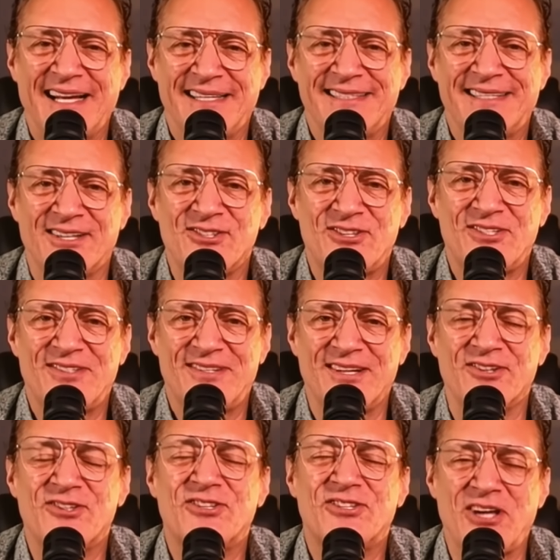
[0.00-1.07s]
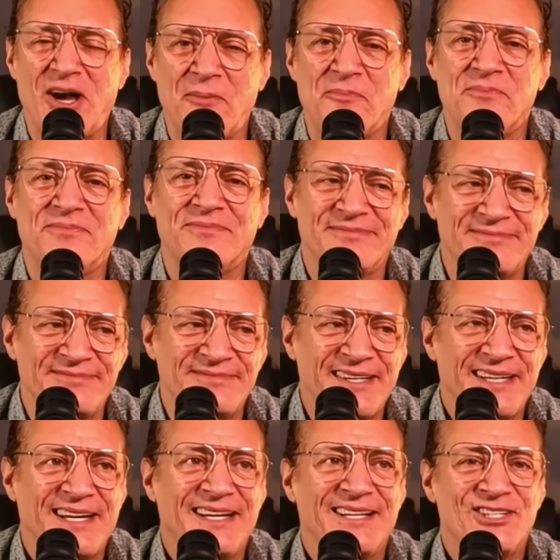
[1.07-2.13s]
there's some
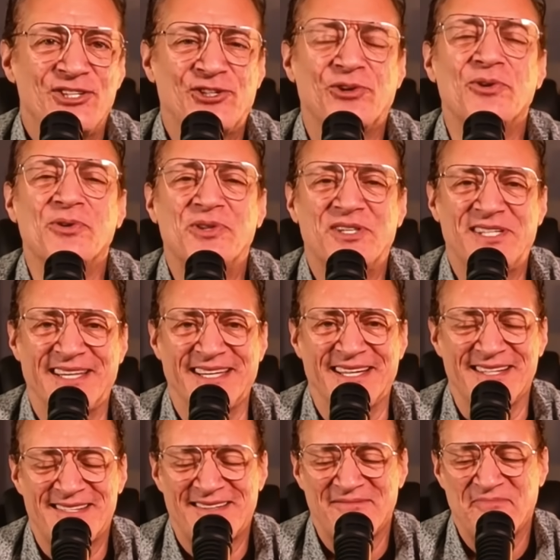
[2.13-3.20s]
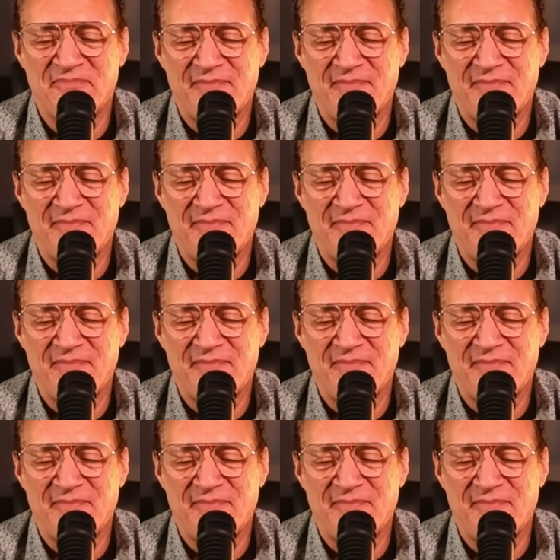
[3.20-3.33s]
truth to this.